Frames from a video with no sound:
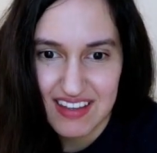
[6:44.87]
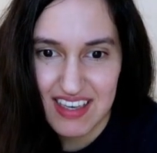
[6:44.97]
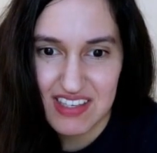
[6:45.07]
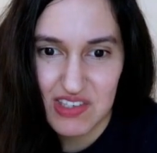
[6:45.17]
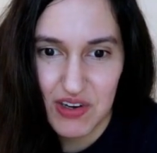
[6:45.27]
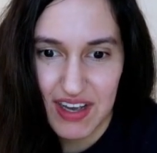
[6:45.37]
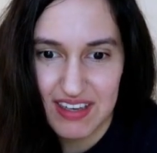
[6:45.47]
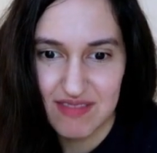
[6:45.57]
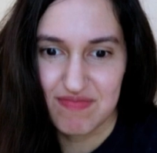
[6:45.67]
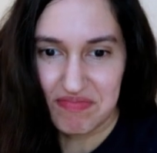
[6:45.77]
Yes, your
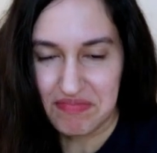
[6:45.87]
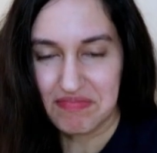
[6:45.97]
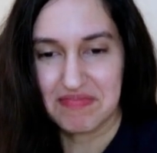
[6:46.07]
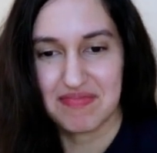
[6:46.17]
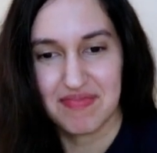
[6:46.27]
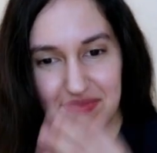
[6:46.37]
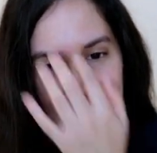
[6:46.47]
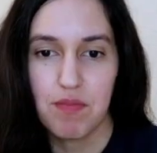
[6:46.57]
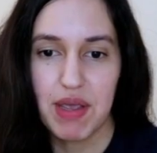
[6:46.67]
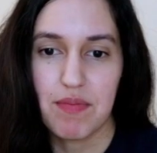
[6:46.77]
height.
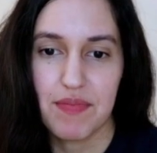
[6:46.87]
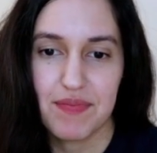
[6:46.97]
Bam.